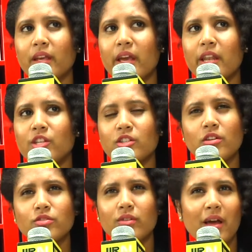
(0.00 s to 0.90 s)
And just
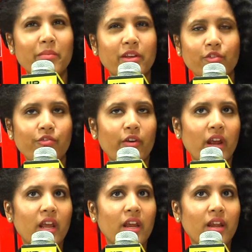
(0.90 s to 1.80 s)
also not being
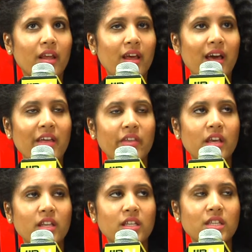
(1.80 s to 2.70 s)
afraid. I
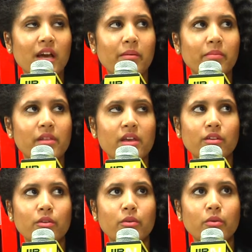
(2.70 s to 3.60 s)
think anytime that
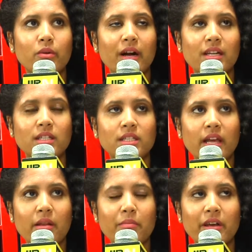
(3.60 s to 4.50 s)
you kind of
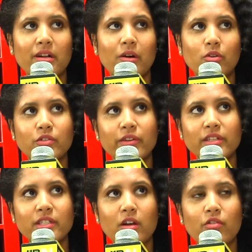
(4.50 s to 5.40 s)
set big goals for
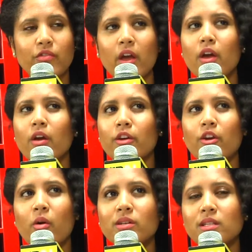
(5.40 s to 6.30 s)
yourself,
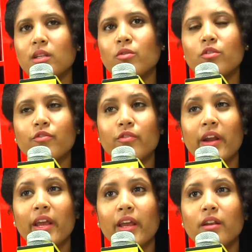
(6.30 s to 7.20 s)
you're always a little
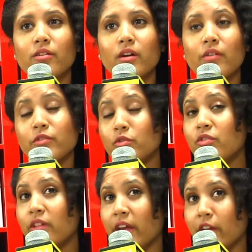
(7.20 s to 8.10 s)
afraid of two
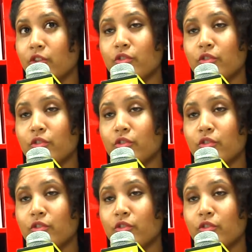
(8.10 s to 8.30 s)
things.